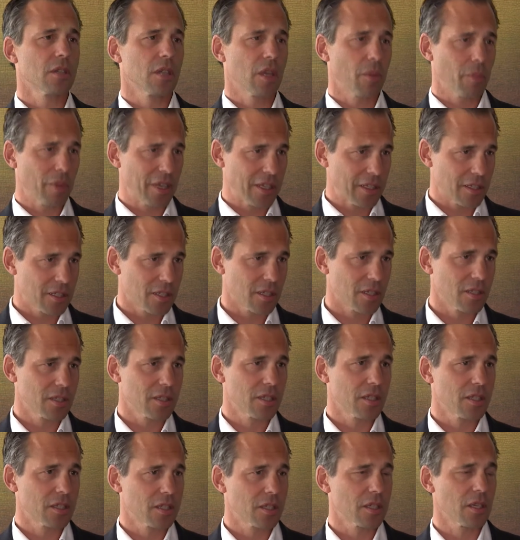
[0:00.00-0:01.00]
mean,
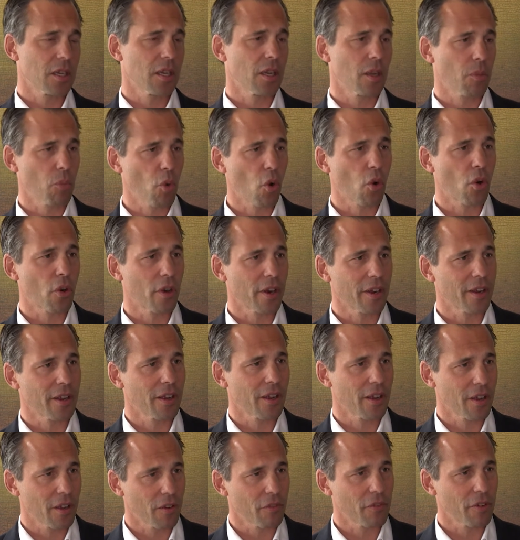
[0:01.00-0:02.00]
it's more
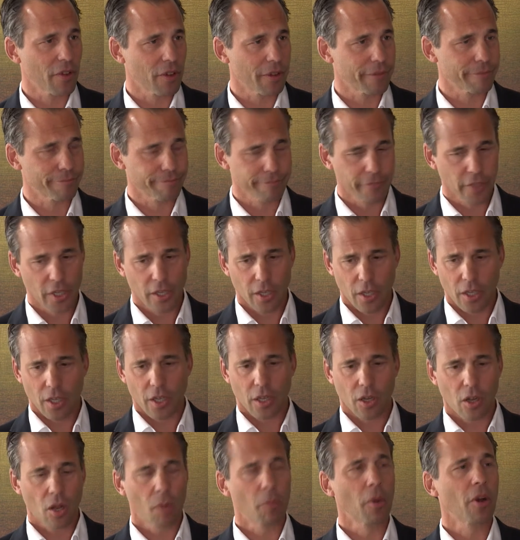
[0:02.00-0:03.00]
of a
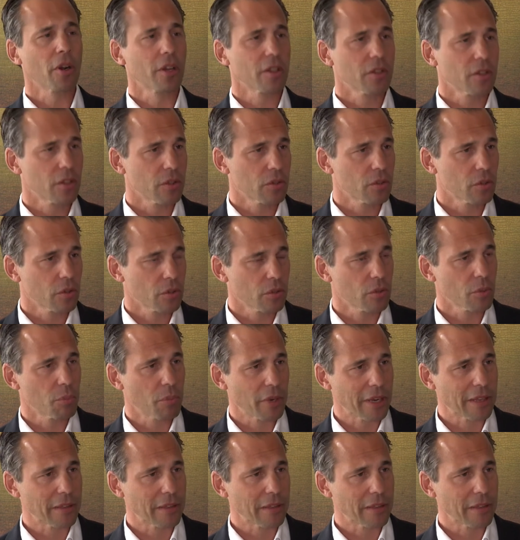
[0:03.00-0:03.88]
commodity to bring